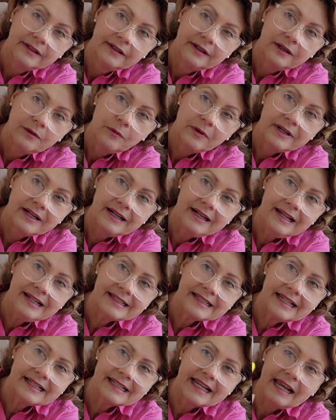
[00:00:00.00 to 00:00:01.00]
what it
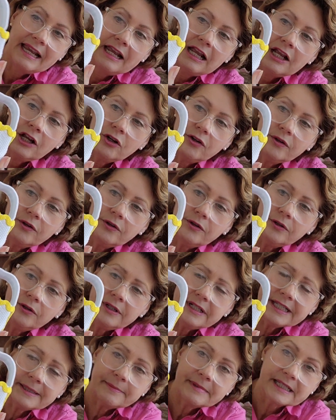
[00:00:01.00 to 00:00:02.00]
is a
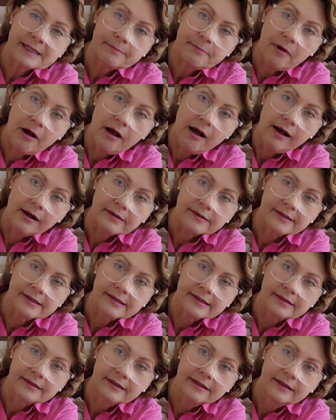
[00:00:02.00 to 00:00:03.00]
Christmas
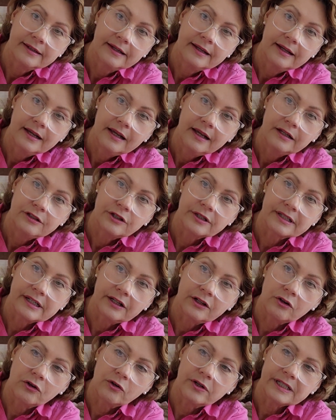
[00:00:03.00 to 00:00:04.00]
box, just a
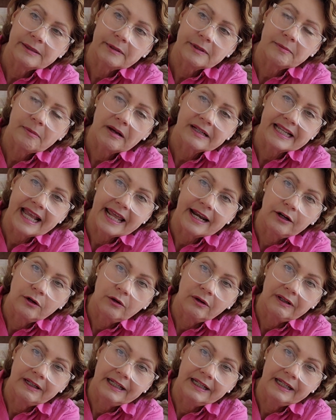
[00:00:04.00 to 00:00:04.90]
little Christmas box that had a little